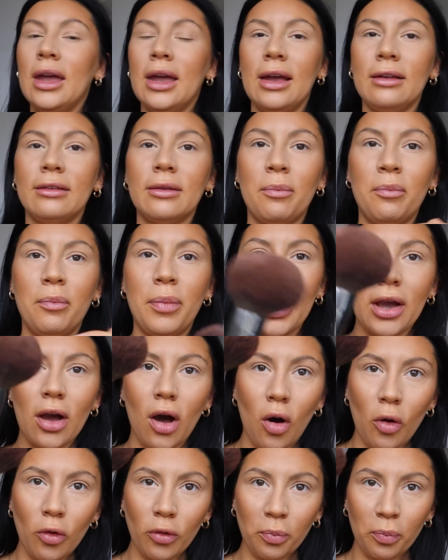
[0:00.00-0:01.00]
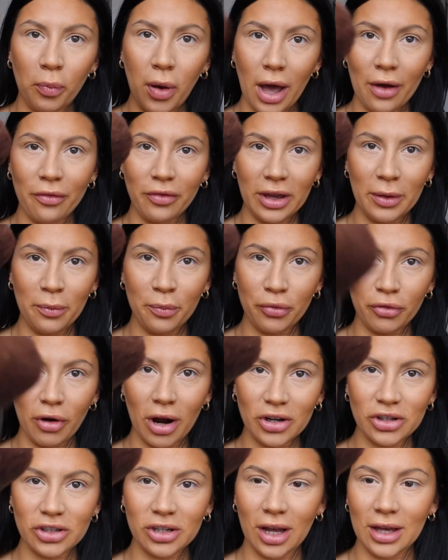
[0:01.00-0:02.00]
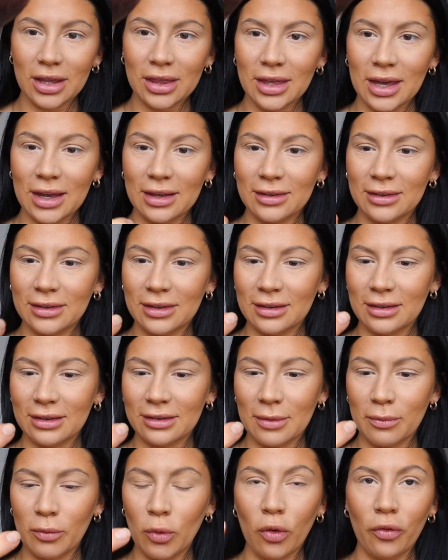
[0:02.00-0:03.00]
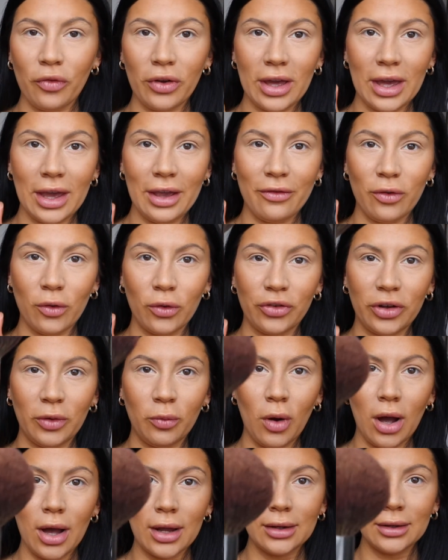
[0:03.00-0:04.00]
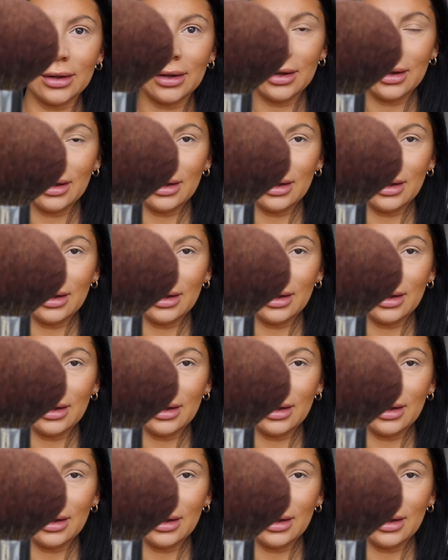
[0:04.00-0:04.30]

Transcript: is a big old puffy brush like this. This is the Morphe E41,